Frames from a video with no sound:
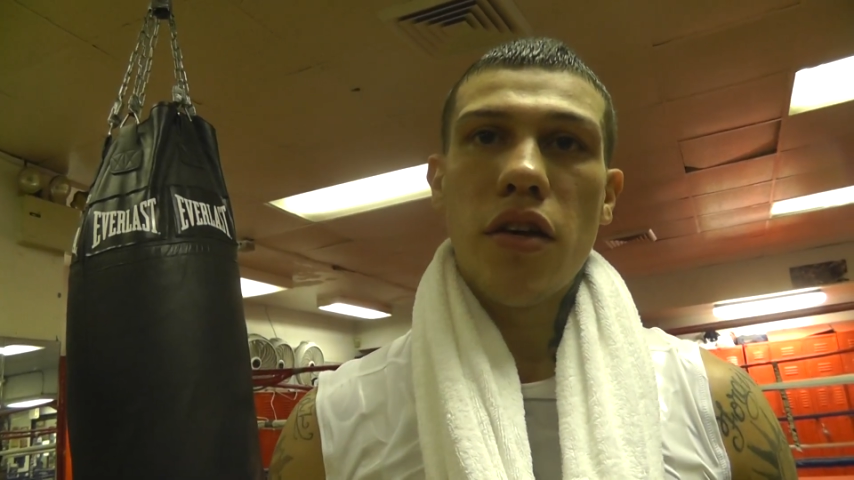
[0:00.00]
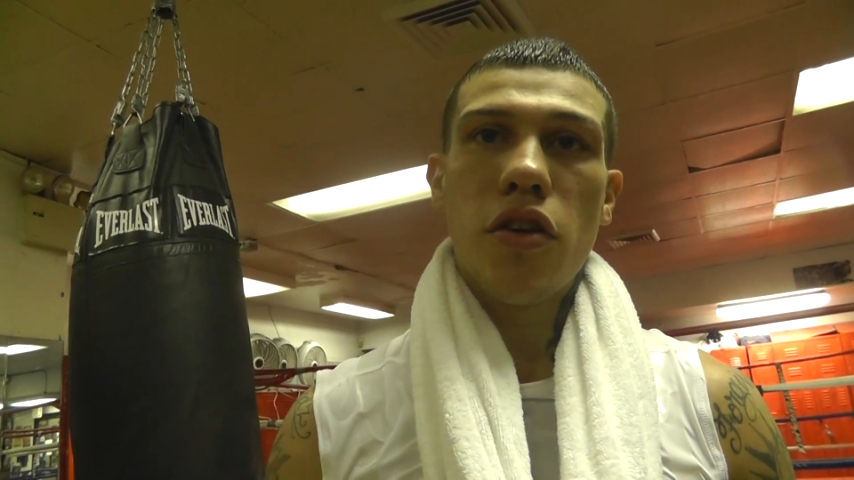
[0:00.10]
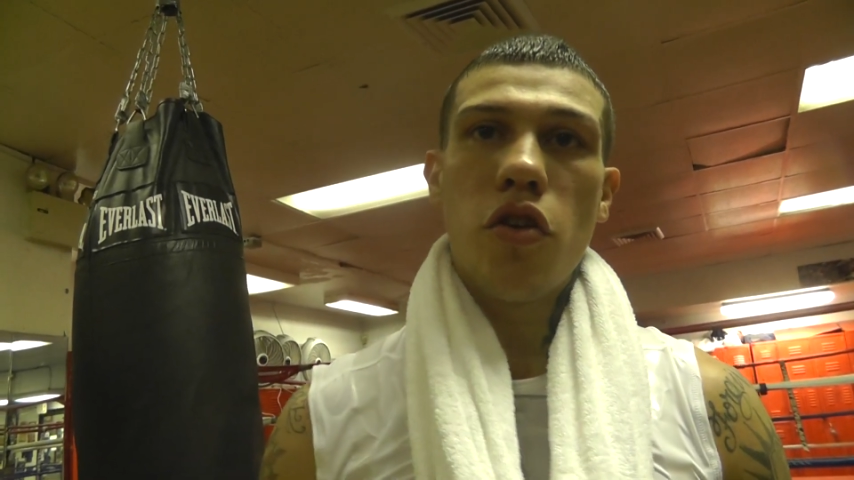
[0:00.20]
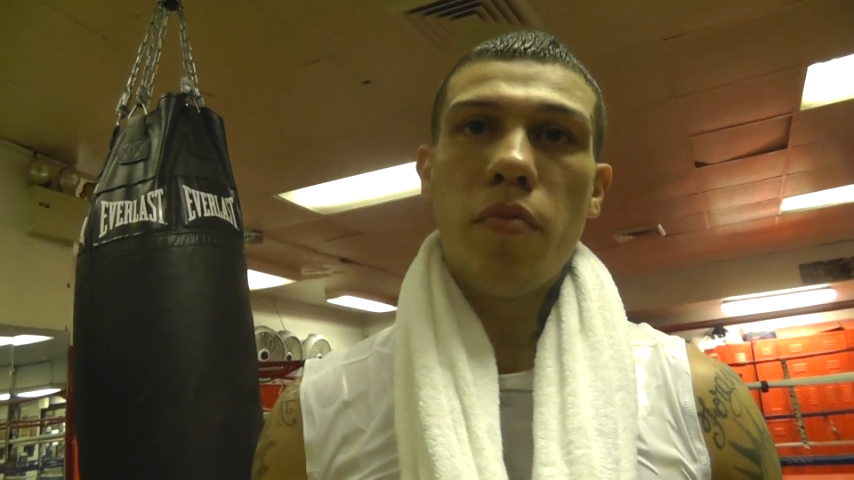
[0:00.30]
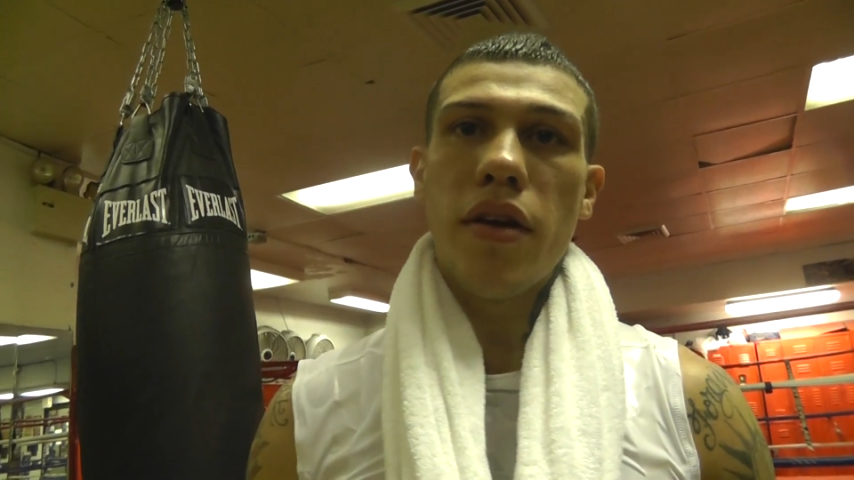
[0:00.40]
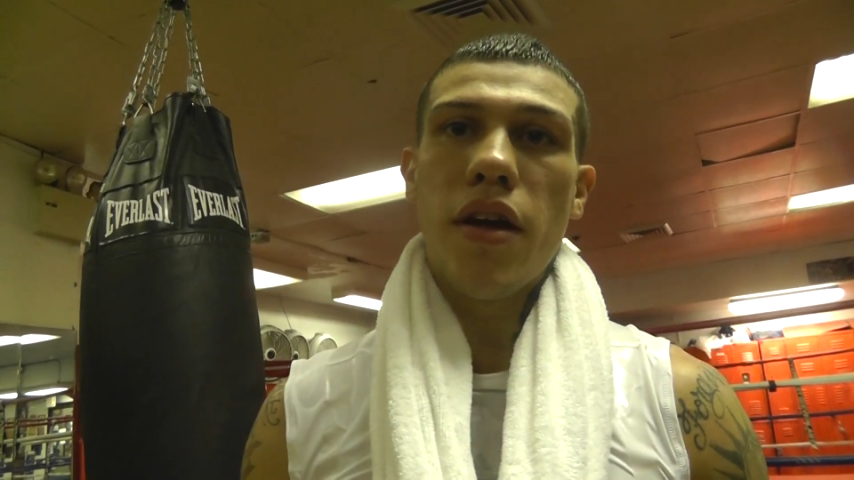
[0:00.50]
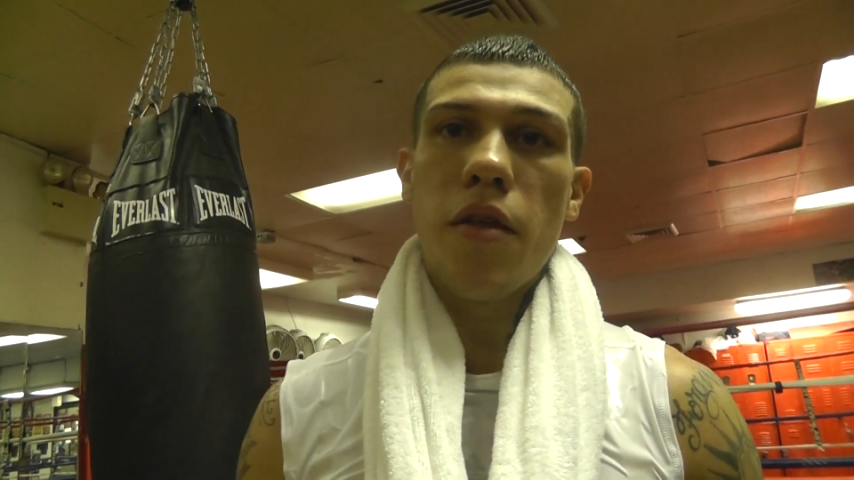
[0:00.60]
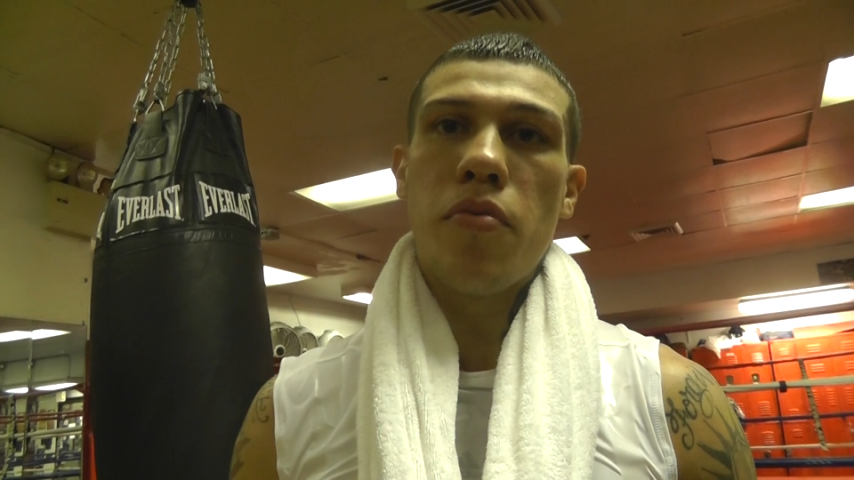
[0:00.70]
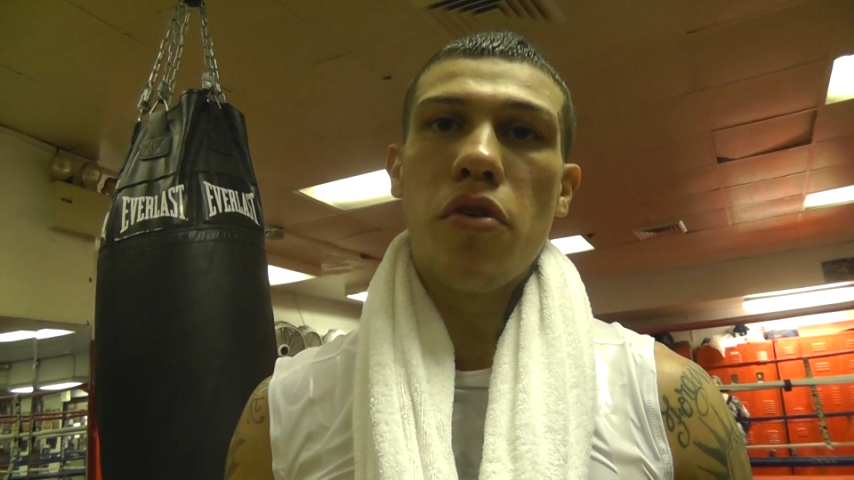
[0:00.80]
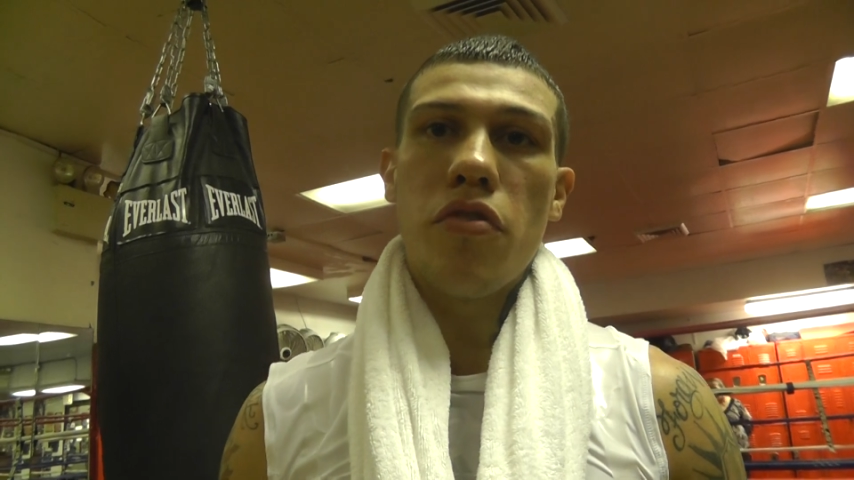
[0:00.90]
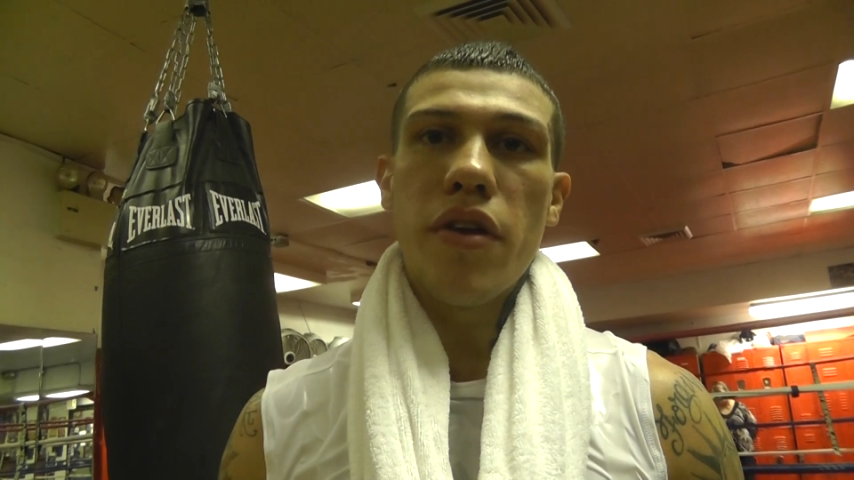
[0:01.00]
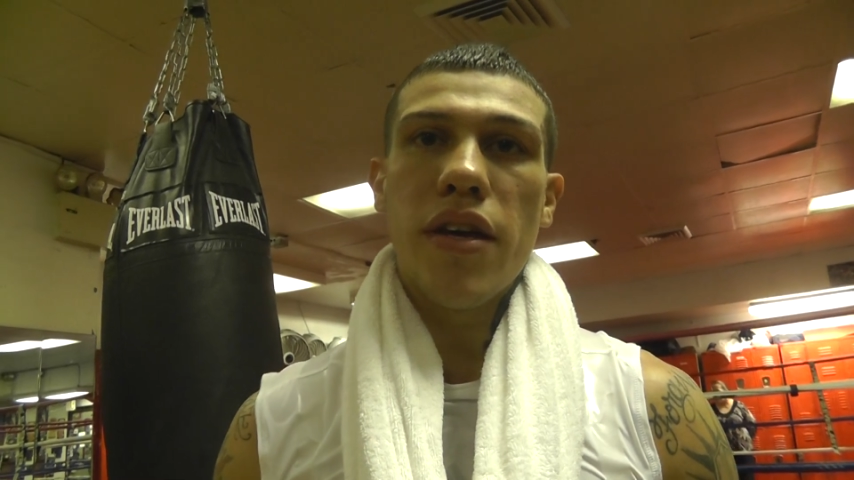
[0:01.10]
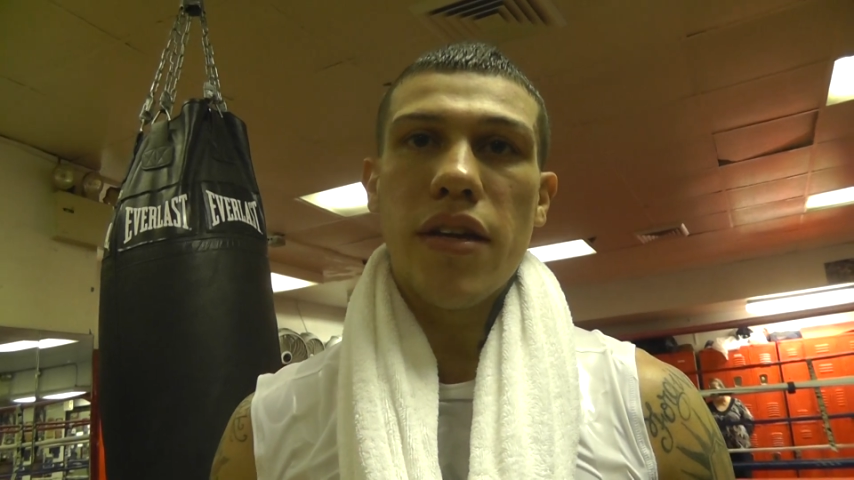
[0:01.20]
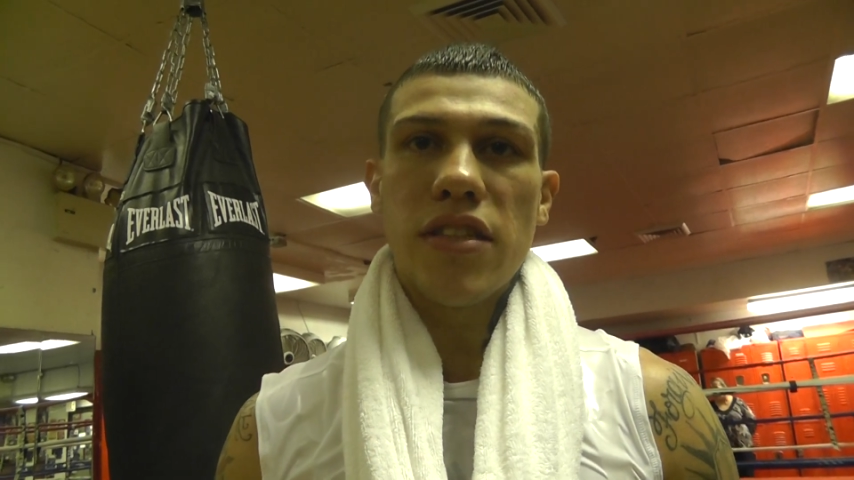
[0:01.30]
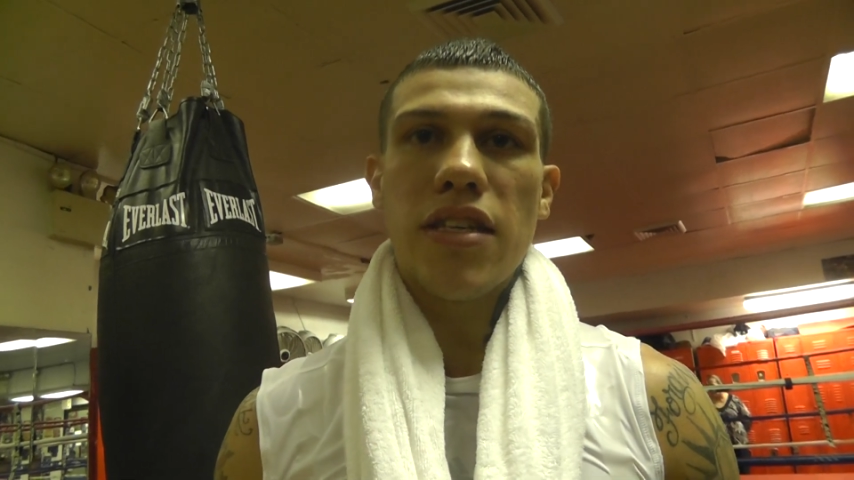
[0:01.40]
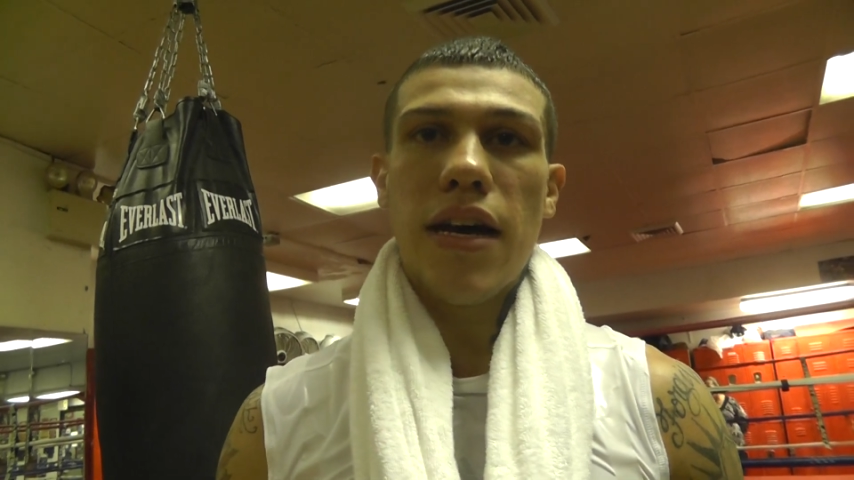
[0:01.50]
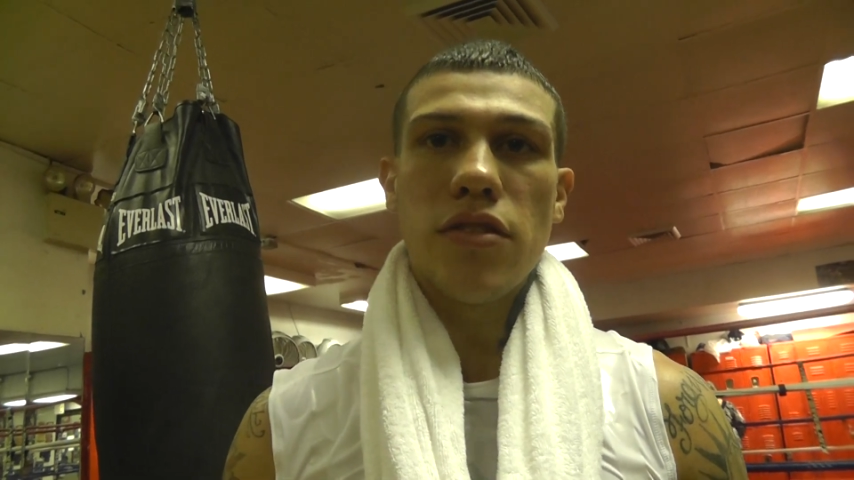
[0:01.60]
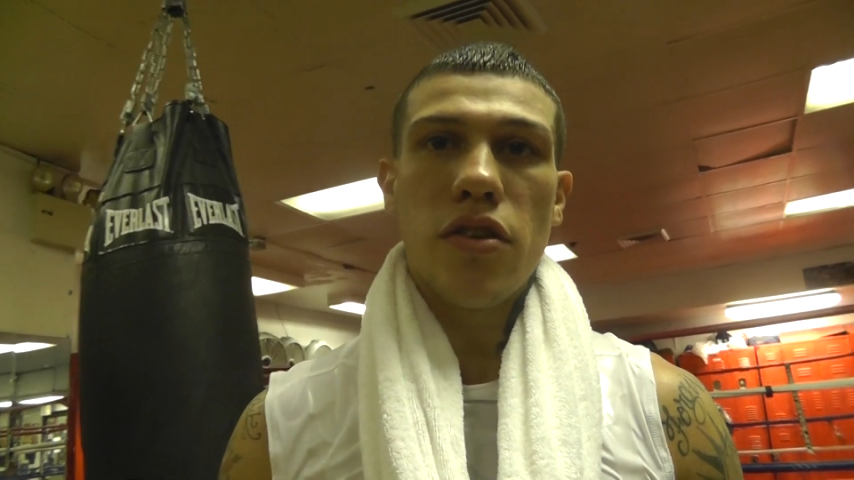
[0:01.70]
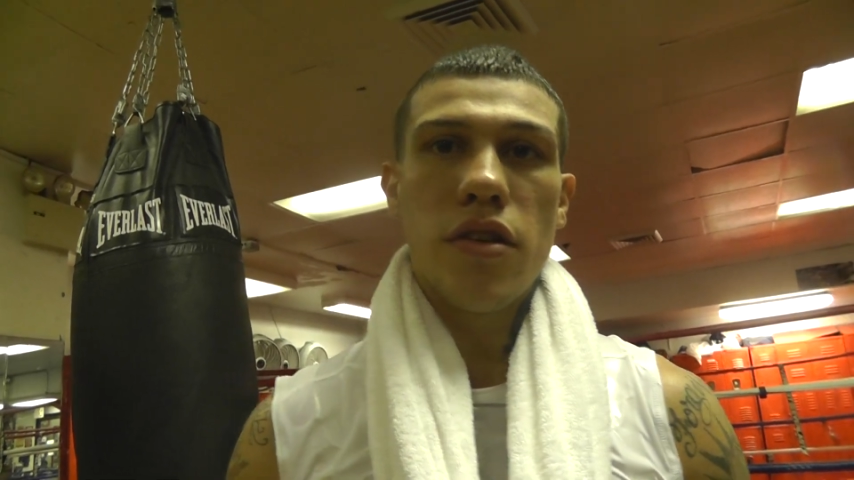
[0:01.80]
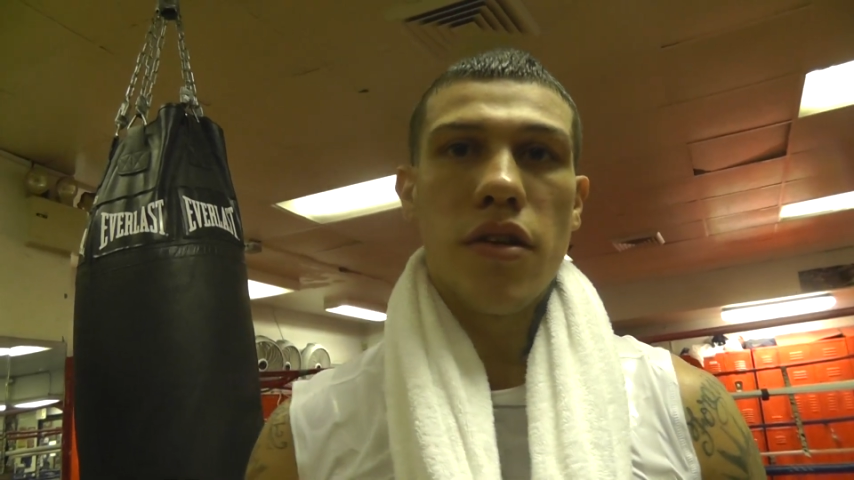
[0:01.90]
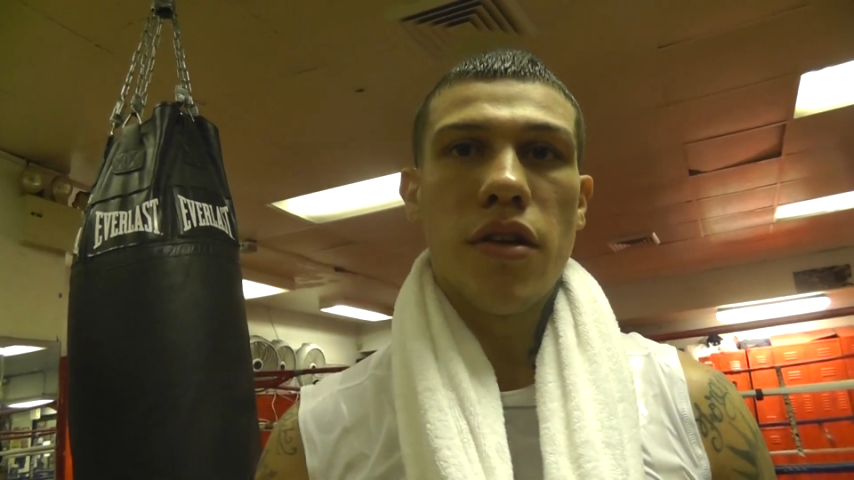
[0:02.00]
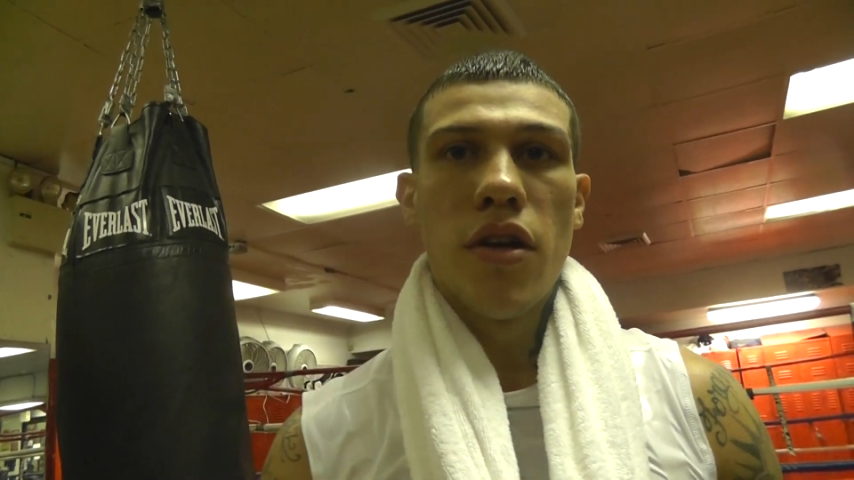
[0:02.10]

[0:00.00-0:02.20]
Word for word: you know, be another Puerto Rican that shines on the